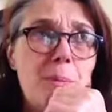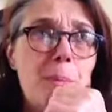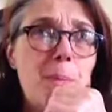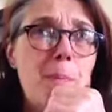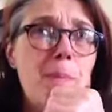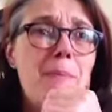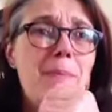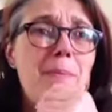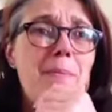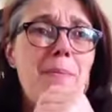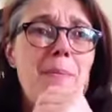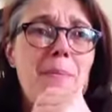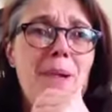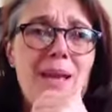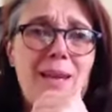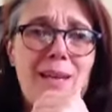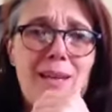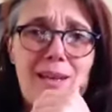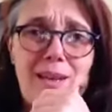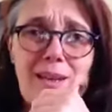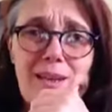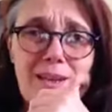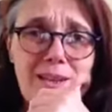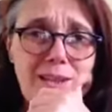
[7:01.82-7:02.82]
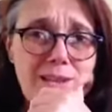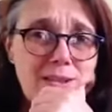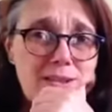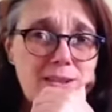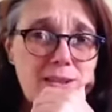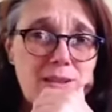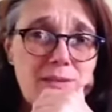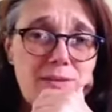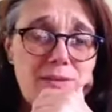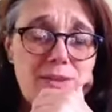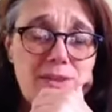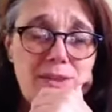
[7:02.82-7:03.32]
many years
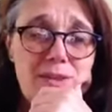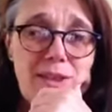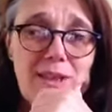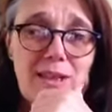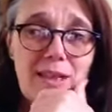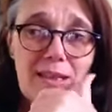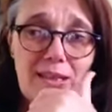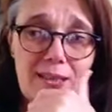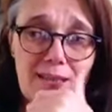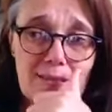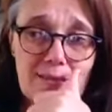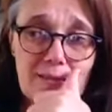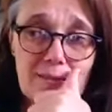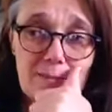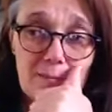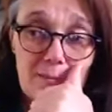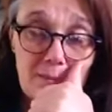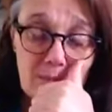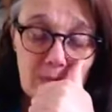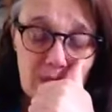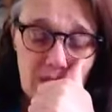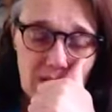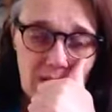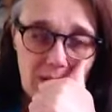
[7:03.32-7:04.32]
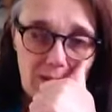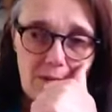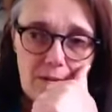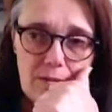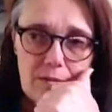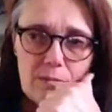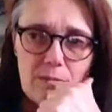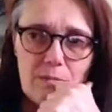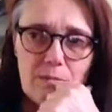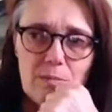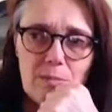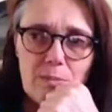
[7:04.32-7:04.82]
after that,
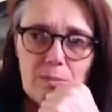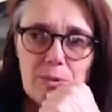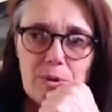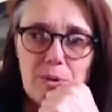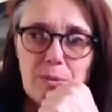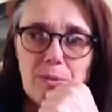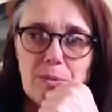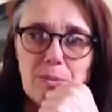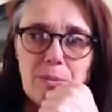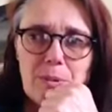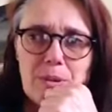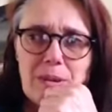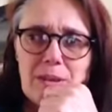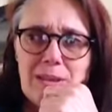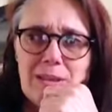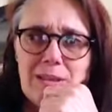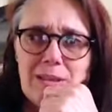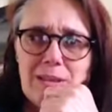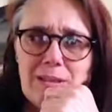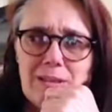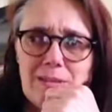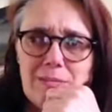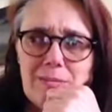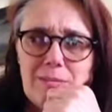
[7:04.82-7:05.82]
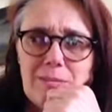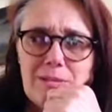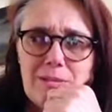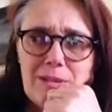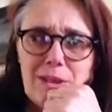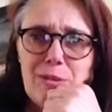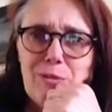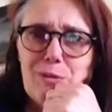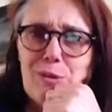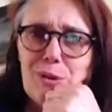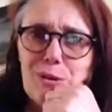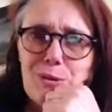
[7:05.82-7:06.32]
probably
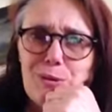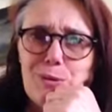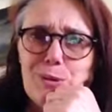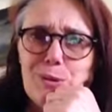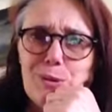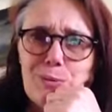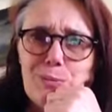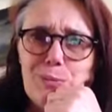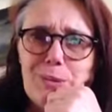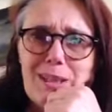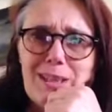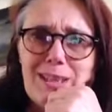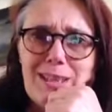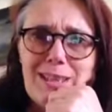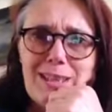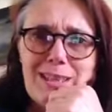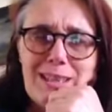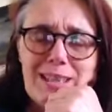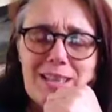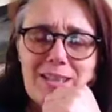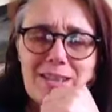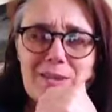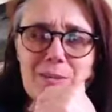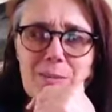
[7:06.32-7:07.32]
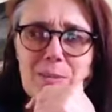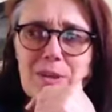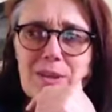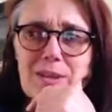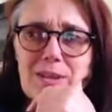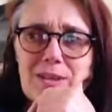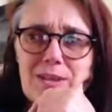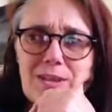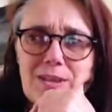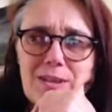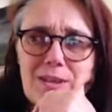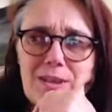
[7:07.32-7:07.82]
a few too many years,
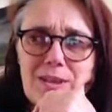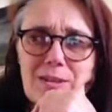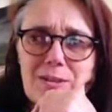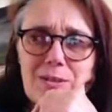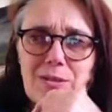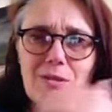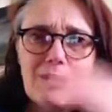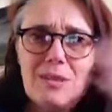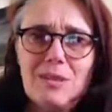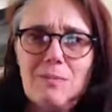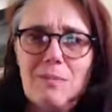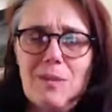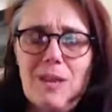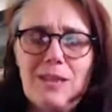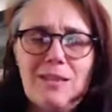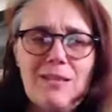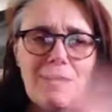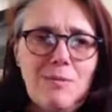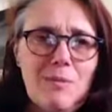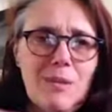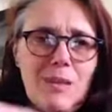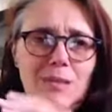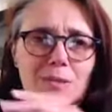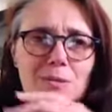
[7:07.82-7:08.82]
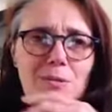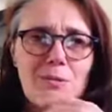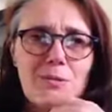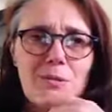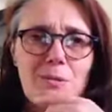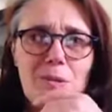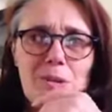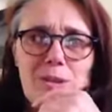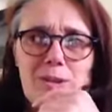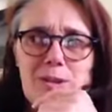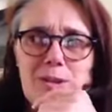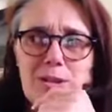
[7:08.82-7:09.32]
because I'd already made the mental
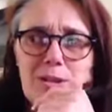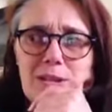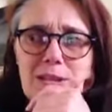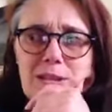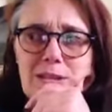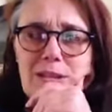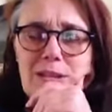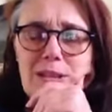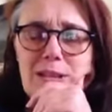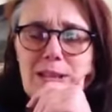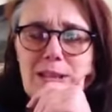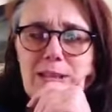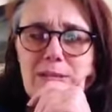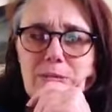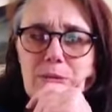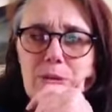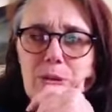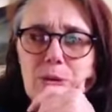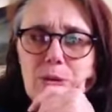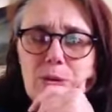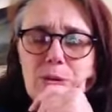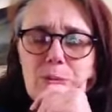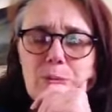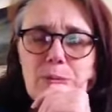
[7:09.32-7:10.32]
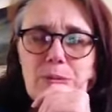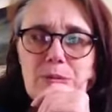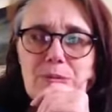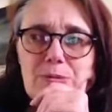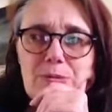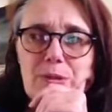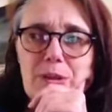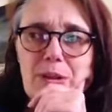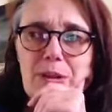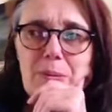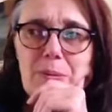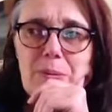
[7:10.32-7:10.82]
switch to leave the corporate
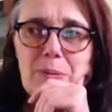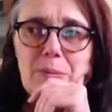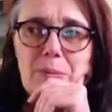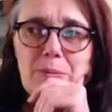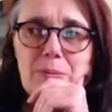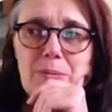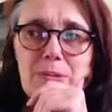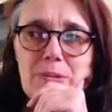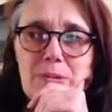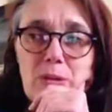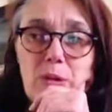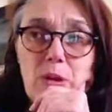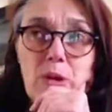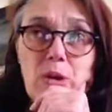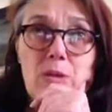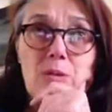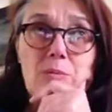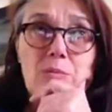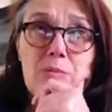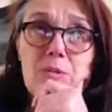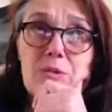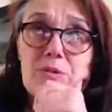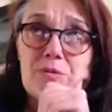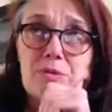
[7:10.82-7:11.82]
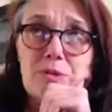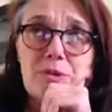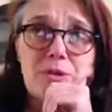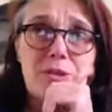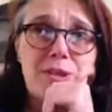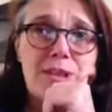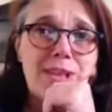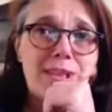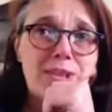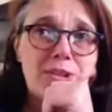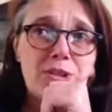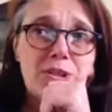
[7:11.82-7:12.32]
environment long
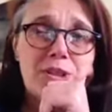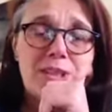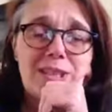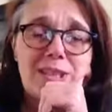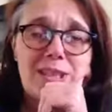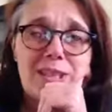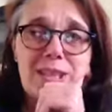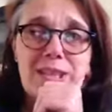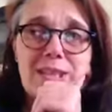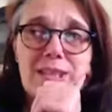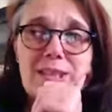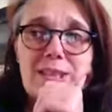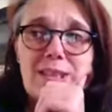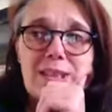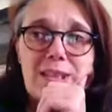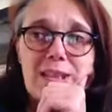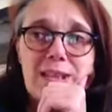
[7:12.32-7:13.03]
before I actually did,